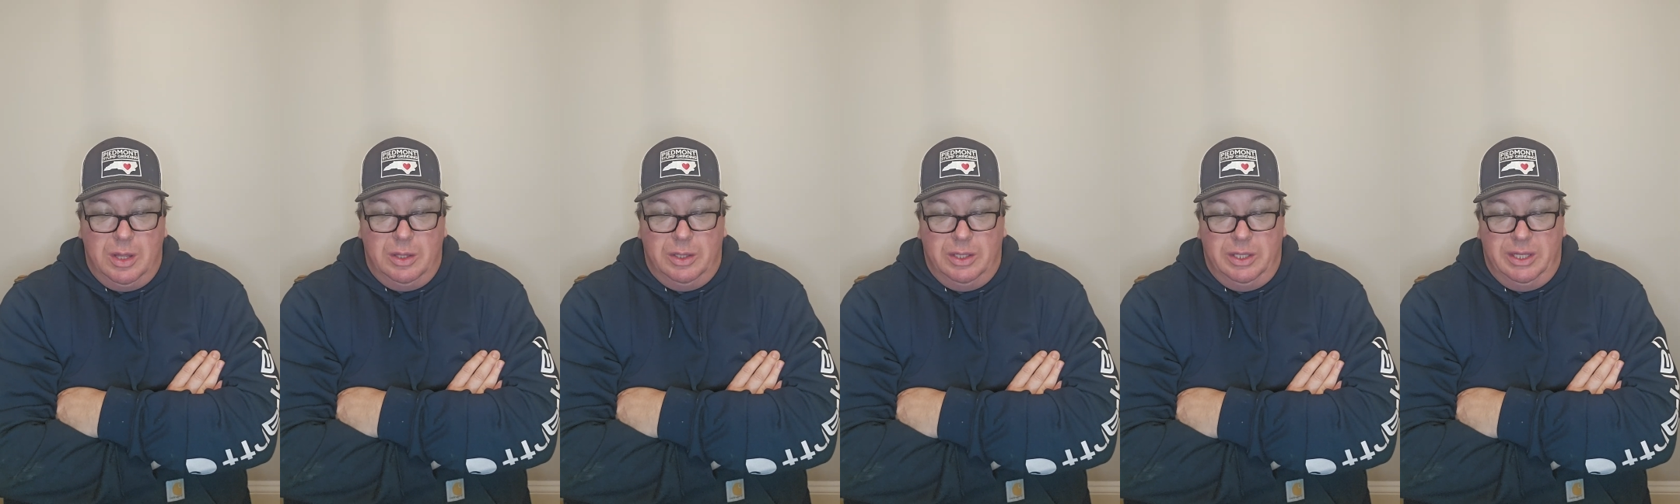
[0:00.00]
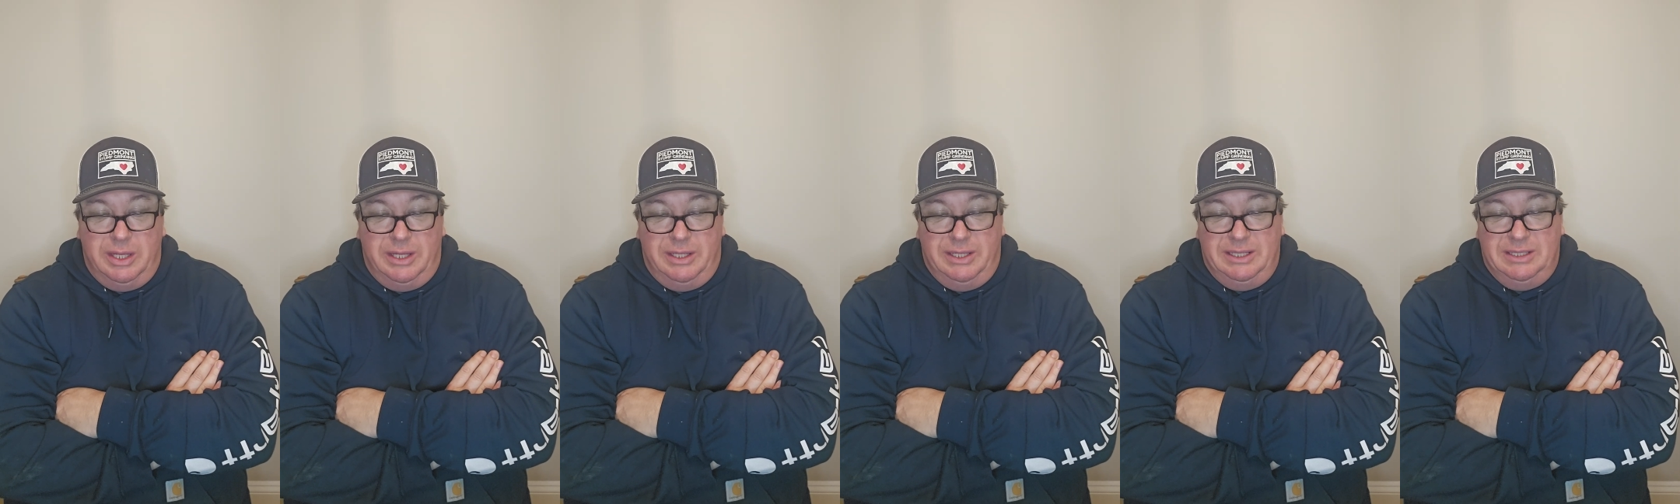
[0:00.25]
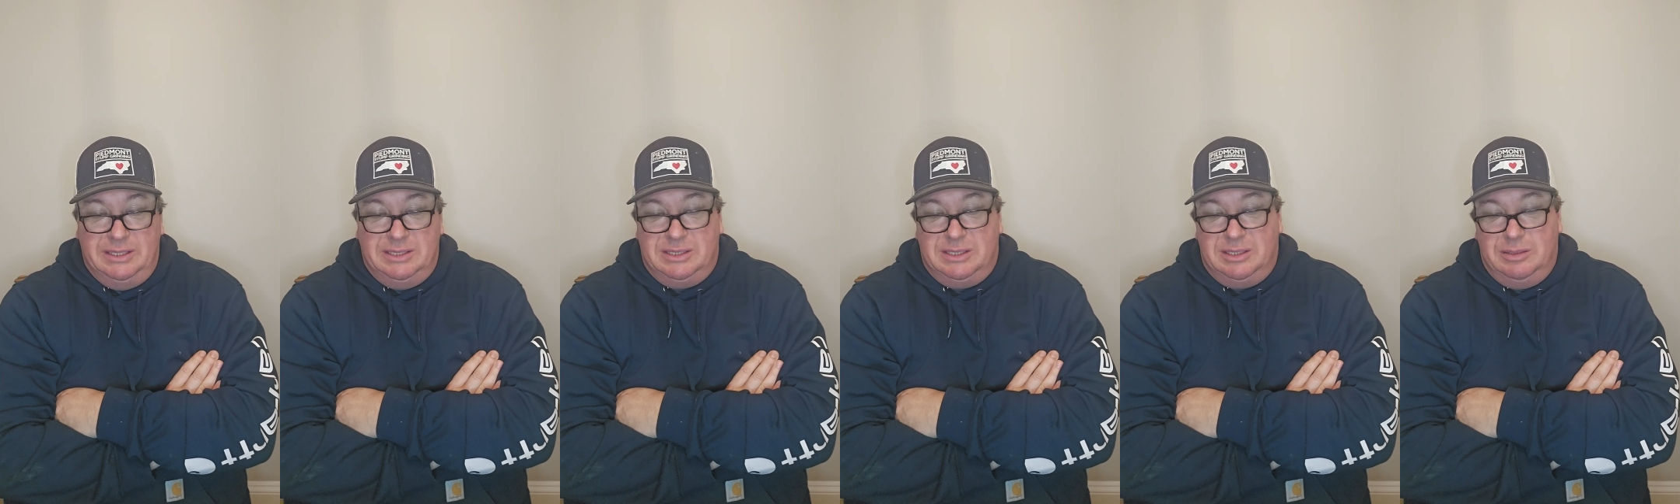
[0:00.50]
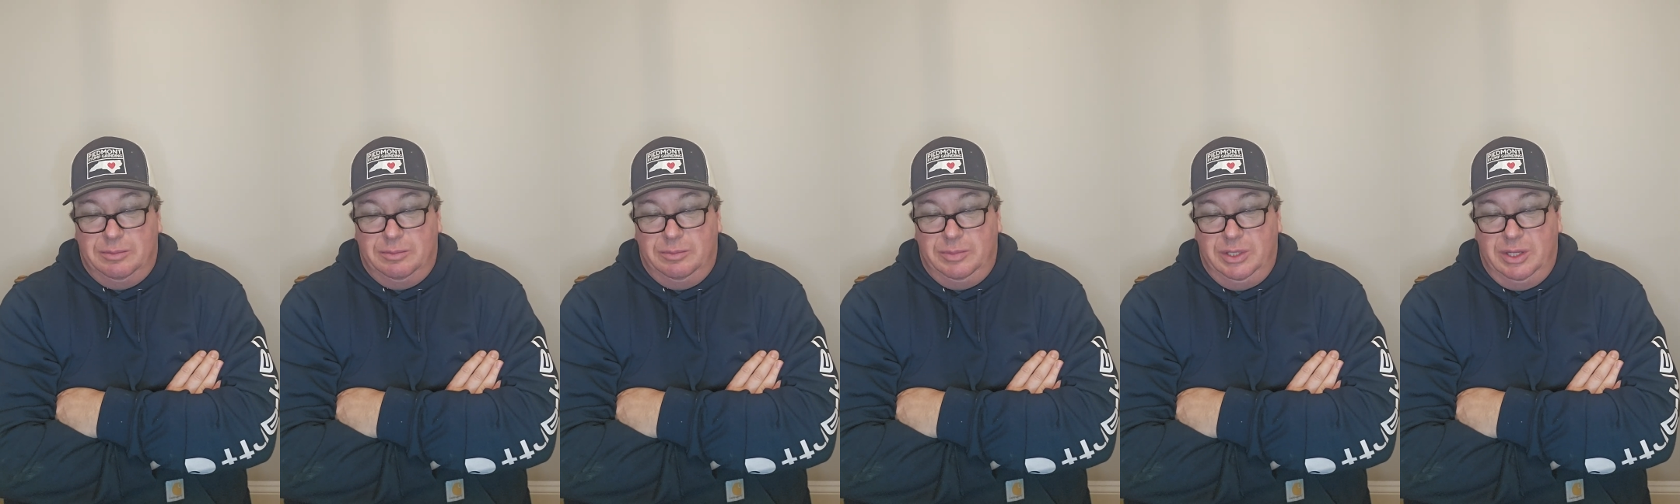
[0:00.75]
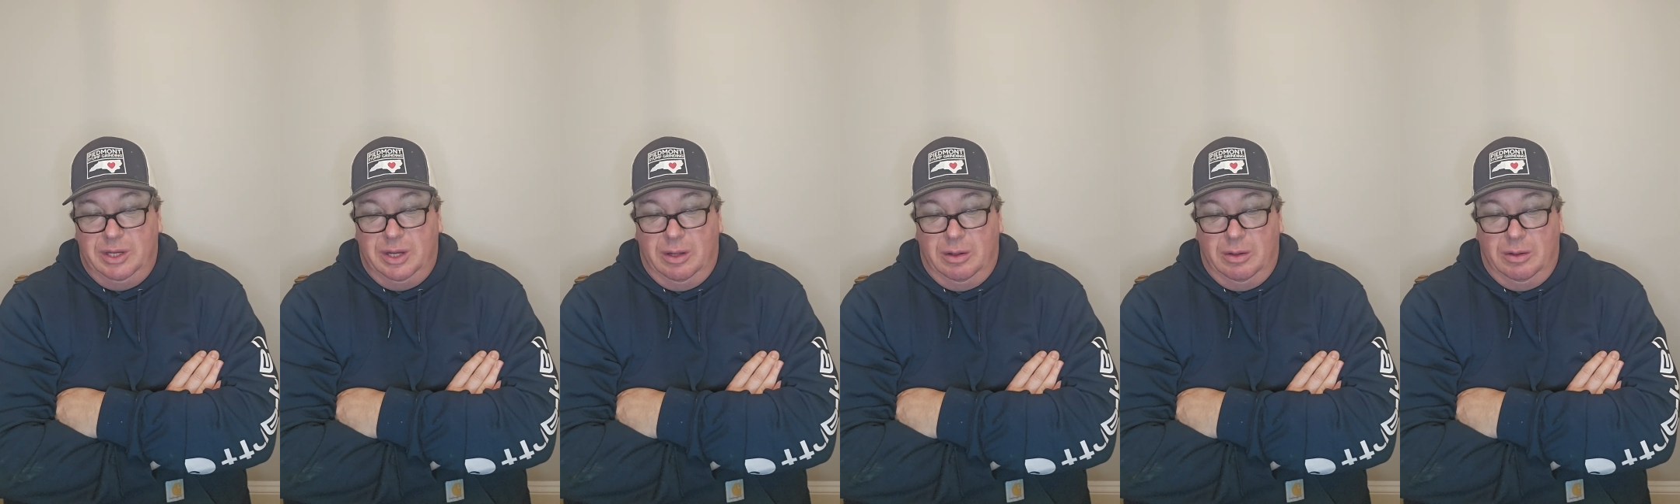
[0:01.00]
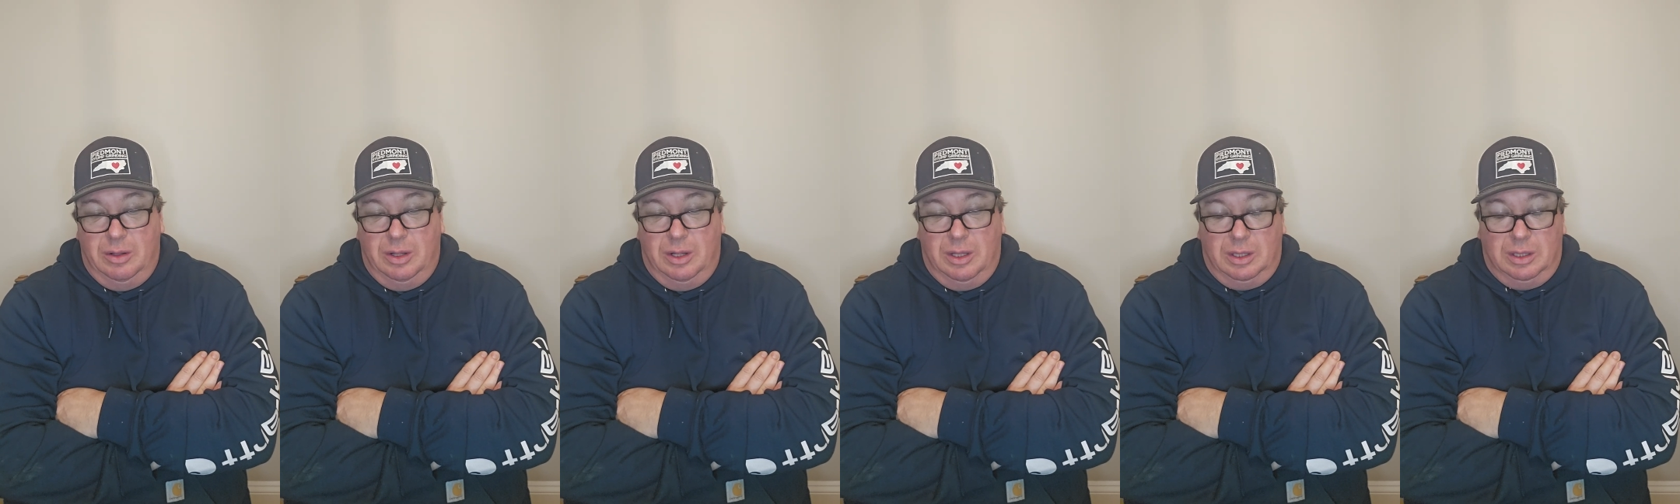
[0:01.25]
it needs to,
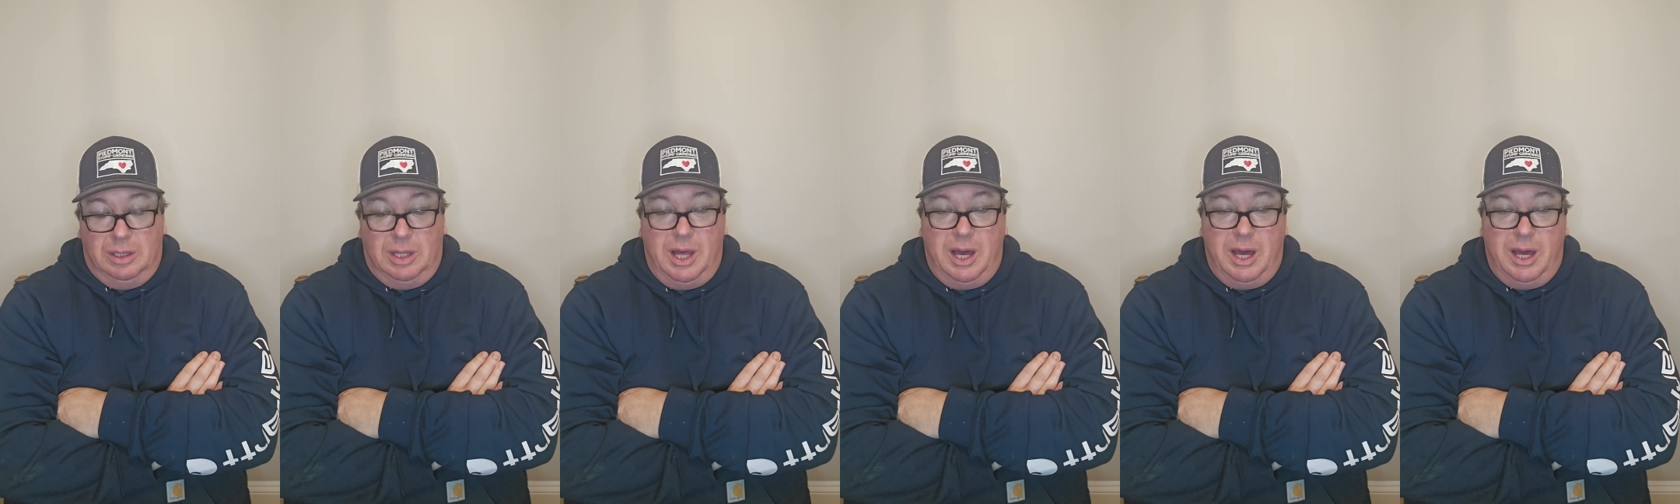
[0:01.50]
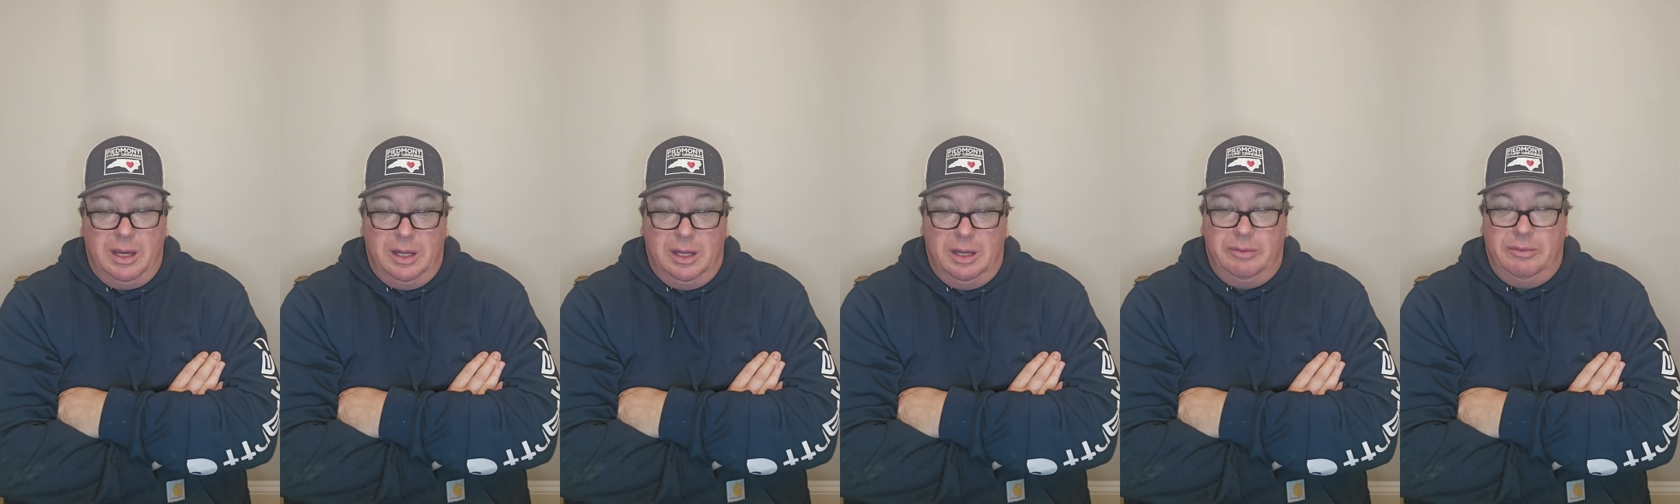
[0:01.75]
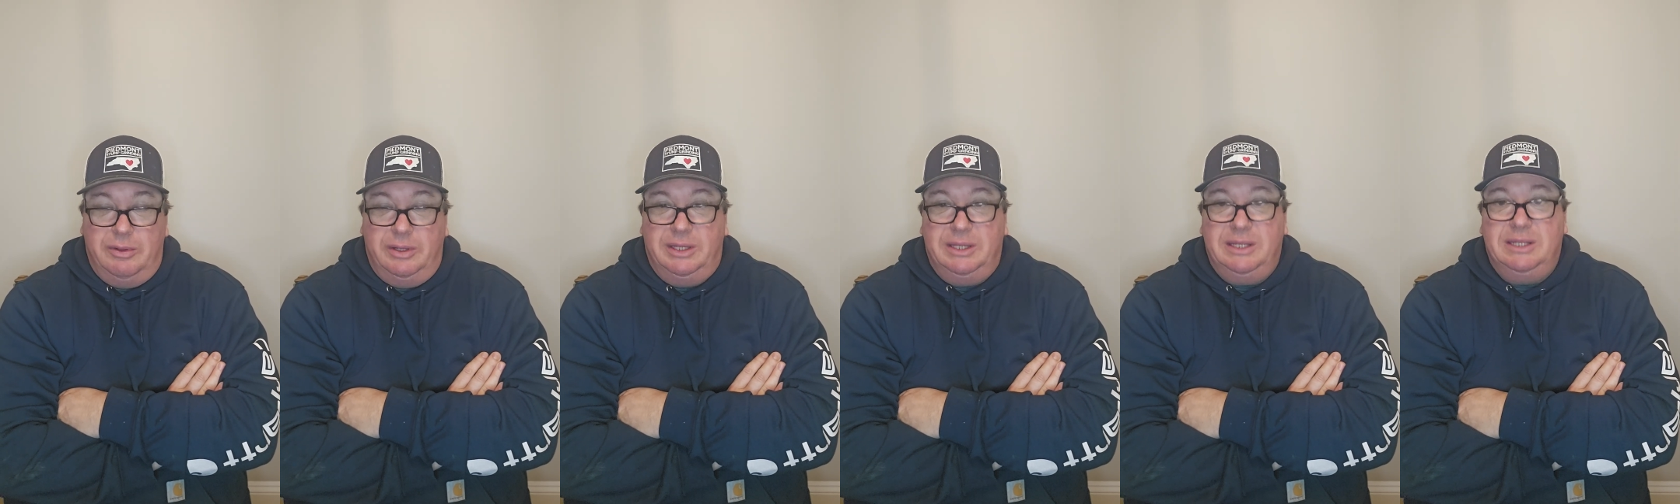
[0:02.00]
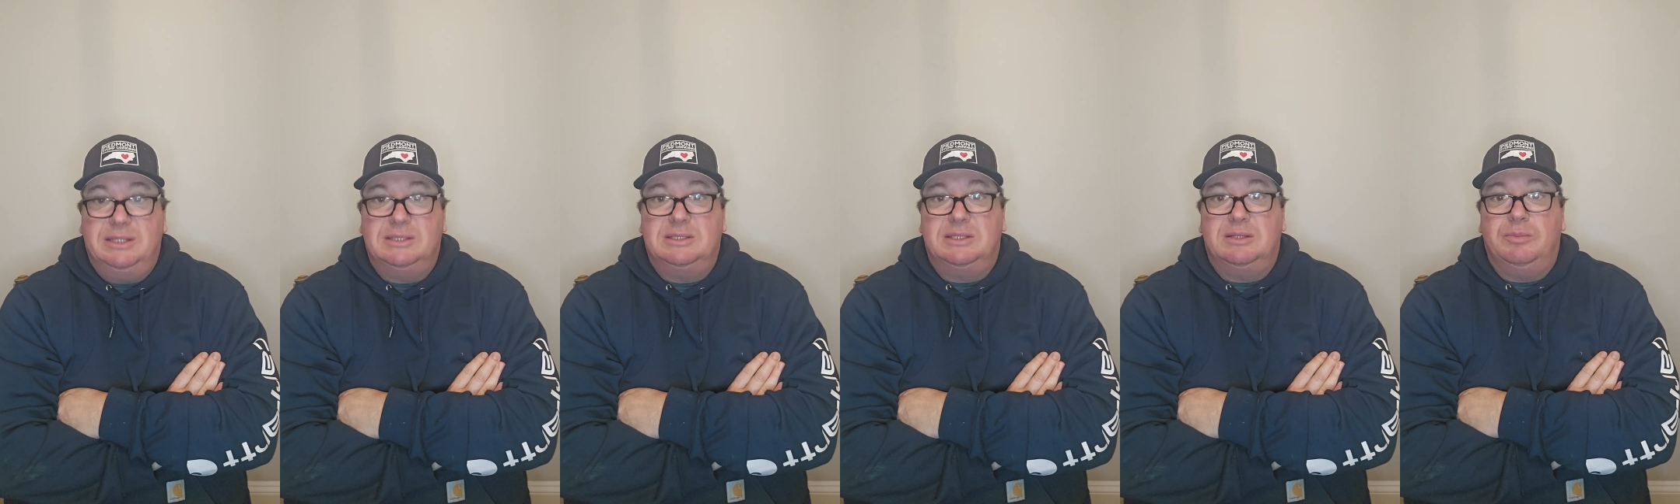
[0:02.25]
a lot of it needs